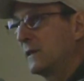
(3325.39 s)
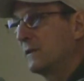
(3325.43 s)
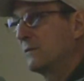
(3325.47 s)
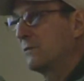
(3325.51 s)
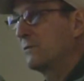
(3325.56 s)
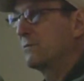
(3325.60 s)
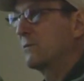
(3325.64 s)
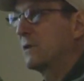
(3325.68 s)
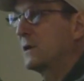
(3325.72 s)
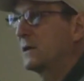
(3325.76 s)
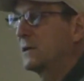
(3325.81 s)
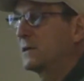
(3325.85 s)
Then
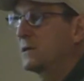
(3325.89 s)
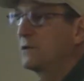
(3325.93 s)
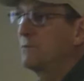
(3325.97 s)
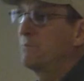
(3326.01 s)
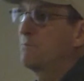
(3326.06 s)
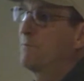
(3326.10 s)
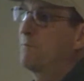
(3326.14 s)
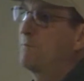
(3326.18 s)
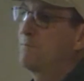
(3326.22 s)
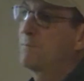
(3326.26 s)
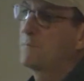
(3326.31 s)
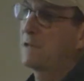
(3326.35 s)
we wanted to
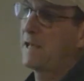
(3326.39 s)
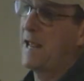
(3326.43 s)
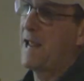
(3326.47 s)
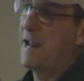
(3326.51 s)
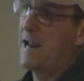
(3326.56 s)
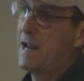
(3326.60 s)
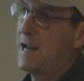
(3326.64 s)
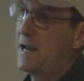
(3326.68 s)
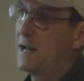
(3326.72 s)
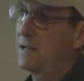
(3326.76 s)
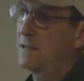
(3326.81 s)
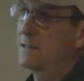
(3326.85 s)
do
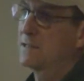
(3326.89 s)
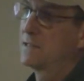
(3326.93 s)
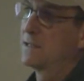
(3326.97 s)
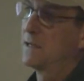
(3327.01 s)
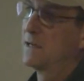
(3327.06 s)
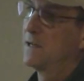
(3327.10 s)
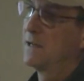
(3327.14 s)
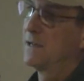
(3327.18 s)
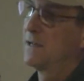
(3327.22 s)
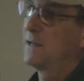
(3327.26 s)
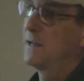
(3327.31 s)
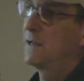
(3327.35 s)
cans
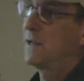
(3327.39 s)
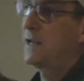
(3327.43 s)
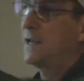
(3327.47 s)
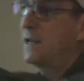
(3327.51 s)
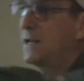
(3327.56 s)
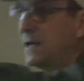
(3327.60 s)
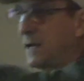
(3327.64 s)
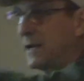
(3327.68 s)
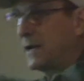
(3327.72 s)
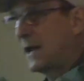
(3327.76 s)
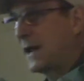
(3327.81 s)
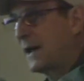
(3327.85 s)

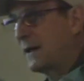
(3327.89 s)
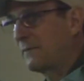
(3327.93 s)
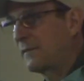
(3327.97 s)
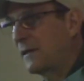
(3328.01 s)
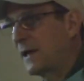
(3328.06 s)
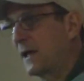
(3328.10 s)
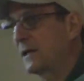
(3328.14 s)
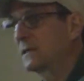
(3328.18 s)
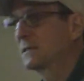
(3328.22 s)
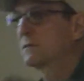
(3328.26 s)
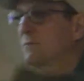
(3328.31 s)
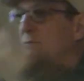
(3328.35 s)
he didn't have
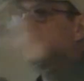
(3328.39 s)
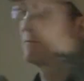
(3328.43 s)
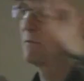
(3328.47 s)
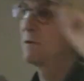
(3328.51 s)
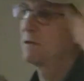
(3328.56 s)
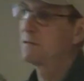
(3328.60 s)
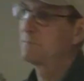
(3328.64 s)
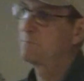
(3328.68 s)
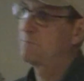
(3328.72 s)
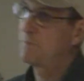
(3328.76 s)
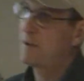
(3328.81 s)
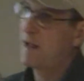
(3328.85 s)
that, so we
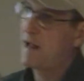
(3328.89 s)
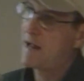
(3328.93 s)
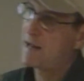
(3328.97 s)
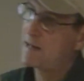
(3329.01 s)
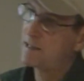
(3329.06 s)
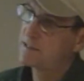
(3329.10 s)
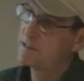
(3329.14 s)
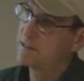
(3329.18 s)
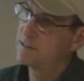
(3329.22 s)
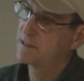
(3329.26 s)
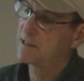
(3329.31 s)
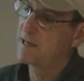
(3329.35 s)
went
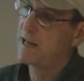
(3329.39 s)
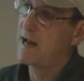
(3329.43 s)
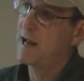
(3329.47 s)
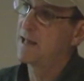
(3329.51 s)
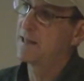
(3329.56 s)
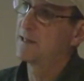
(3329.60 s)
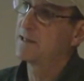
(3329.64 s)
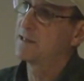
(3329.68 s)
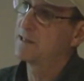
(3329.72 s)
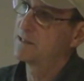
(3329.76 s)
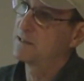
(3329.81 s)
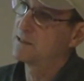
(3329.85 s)
back to the
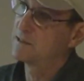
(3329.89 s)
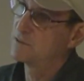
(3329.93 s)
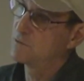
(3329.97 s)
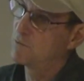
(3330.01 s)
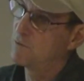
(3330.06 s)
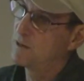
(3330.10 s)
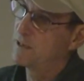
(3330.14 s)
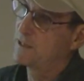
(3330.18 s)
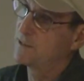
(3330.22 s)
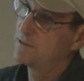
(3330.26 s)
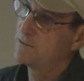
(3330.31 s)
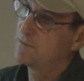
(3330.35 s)
guy that did the
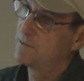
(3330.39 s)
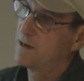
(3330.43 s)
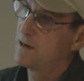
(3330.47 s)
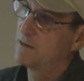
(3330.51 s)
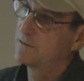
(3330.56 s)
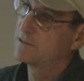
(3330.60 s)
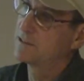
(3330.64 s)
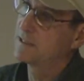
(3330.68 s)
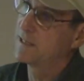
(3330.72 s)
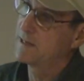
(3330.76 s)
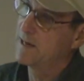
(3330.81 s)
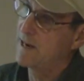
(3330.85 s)
22
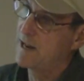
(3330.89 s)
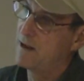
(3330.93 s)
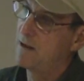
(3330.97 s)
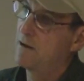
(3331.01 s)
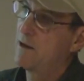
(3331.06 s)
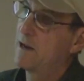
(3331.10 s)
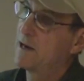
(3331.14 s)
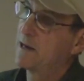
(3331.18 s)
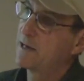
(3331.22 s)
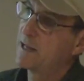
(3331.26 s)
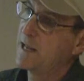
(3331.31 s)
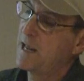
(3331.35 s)
ounce that
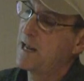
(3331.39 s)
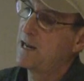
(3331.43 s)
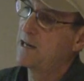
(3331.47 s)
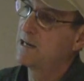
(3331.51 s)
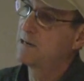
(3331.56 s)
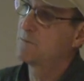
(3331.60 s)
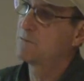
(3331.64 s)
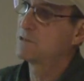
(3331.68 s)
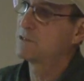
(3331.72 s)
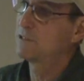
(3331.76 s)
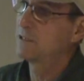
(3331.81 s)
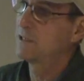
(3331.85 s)
now had a
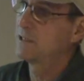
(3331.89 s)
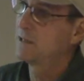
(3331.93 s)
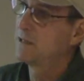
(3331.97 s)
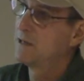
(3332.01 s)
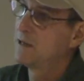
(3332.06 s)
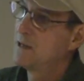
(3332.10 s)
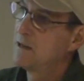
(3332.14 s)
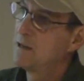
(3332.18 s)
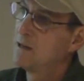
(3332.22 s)
canning machine.